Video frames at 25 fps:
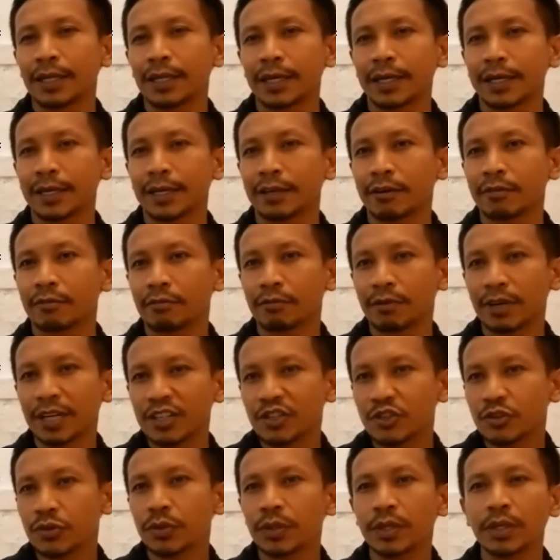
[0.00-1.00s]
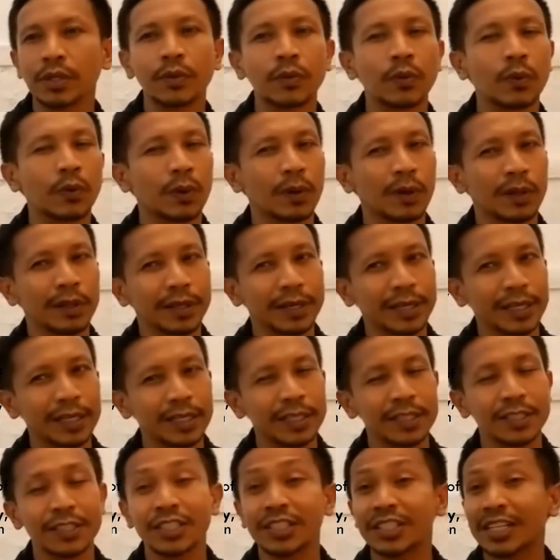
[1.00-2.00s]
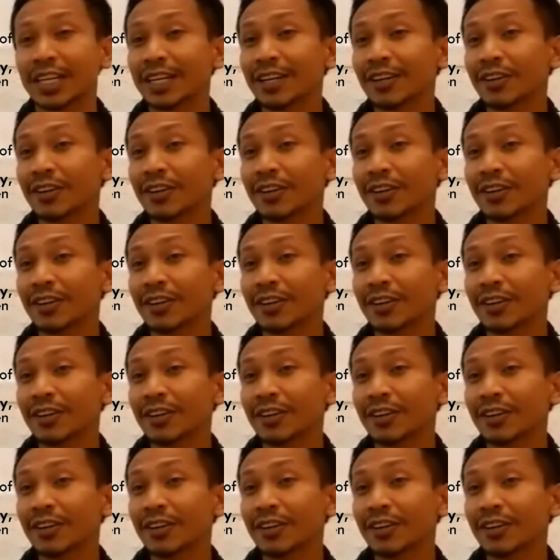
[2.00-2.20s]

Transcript: like racial equality,